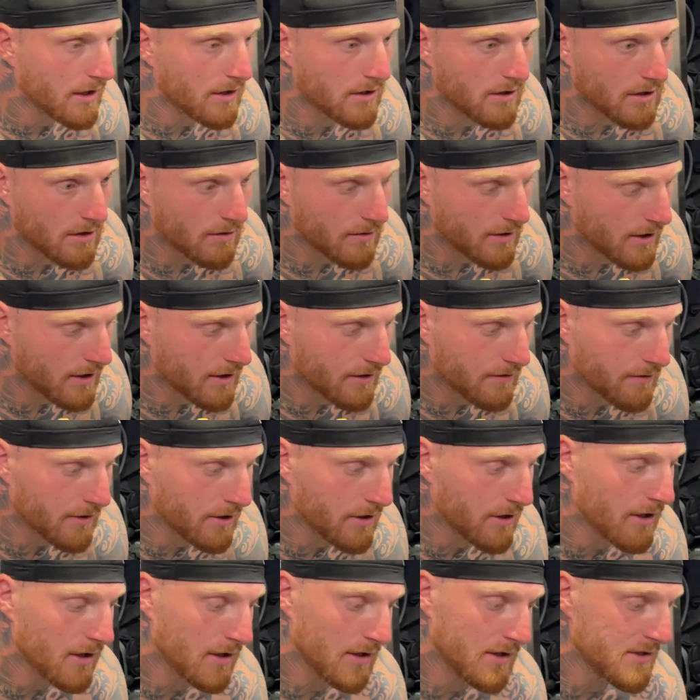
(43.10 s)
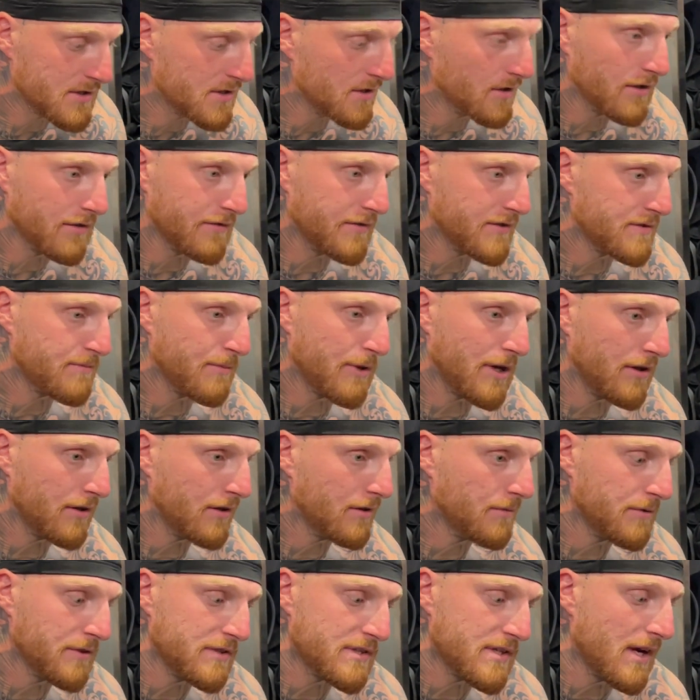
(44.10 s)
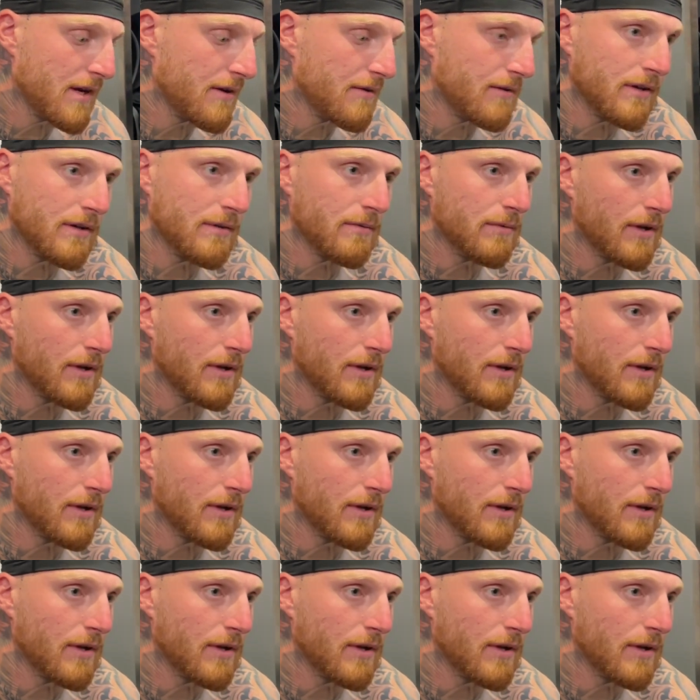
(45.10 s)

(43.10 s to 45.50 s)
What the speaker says: you know, regardless, you know, if it's Malcolm or Tyree,